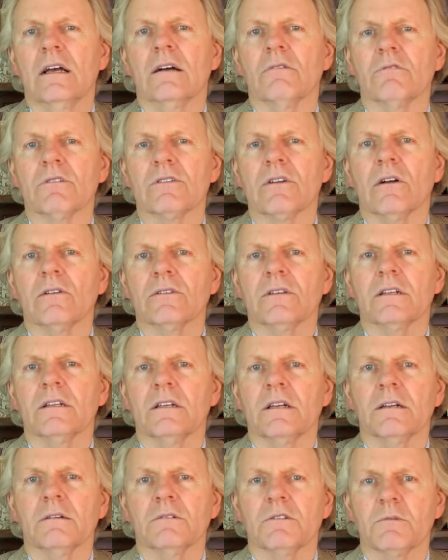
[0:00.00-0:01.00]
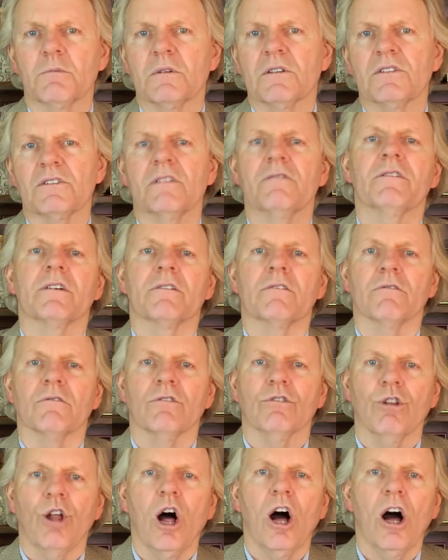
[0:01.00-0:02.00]
resulted in a specific
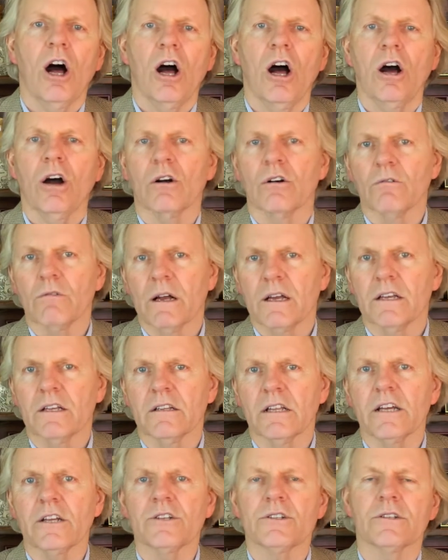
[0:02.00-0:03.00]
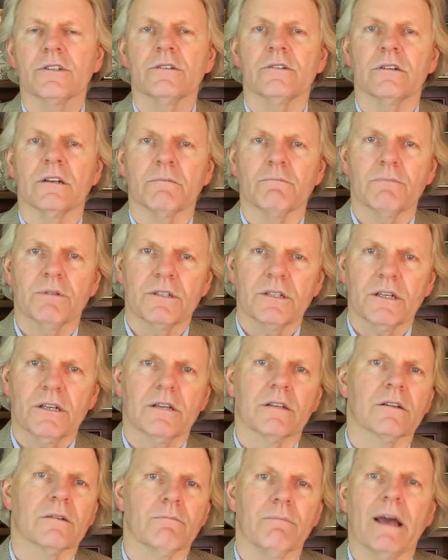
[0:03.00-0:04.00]
law or regulation or a
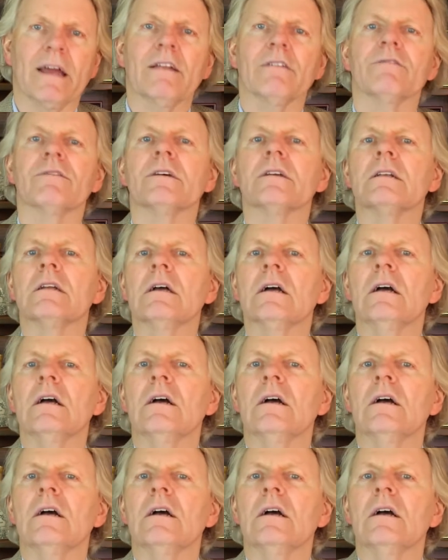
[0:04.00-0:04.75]
particular benefit